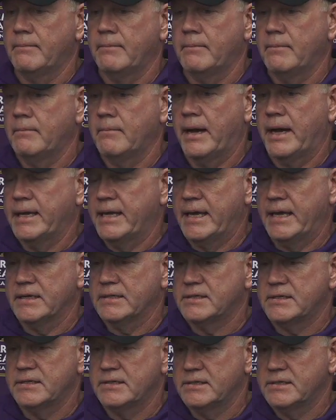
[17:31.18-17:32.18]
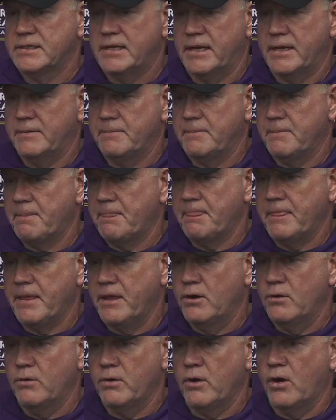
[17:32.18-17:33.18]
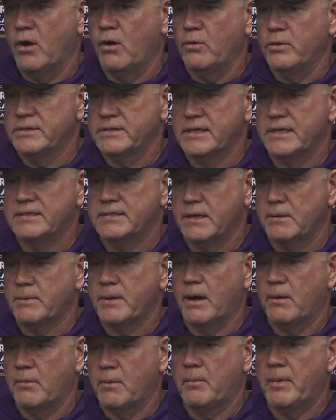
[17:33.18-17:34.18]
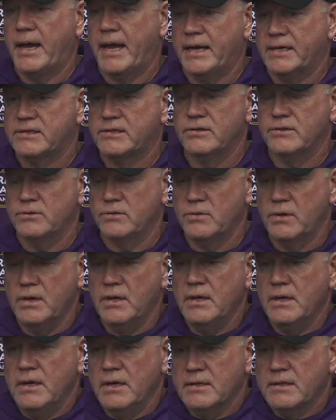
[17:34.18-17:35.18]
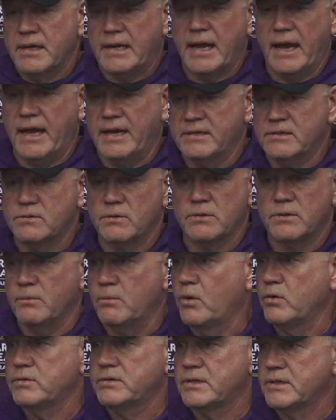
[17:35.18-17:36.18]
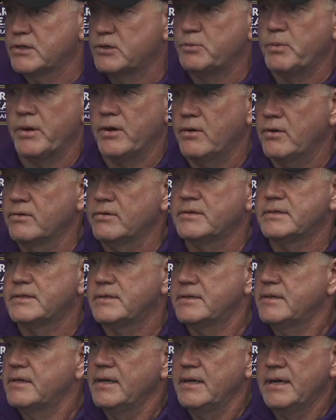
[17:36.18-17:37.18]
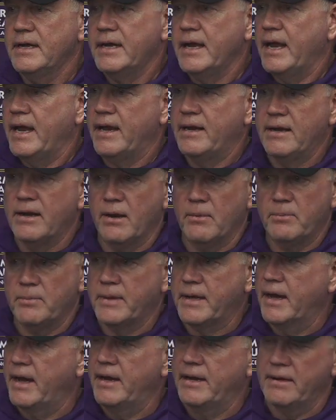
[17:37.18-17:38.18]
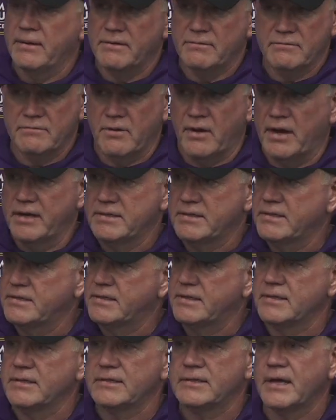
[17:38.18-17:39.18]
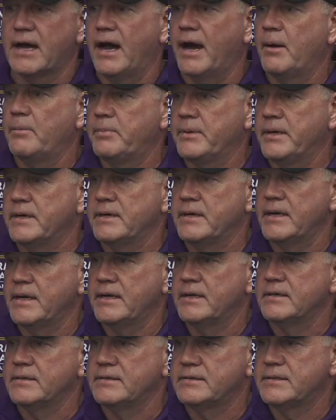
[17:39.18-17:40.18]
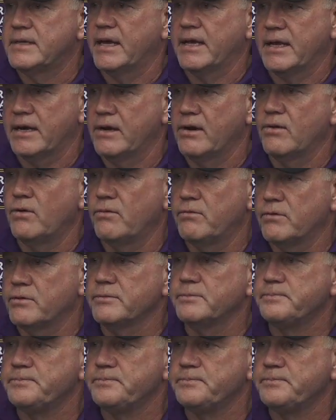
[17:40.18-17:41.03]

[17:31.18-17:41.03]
my guess is that, you know, it always ends up coming back to the guys with the most experience end up kind of rising to the top and taking it over.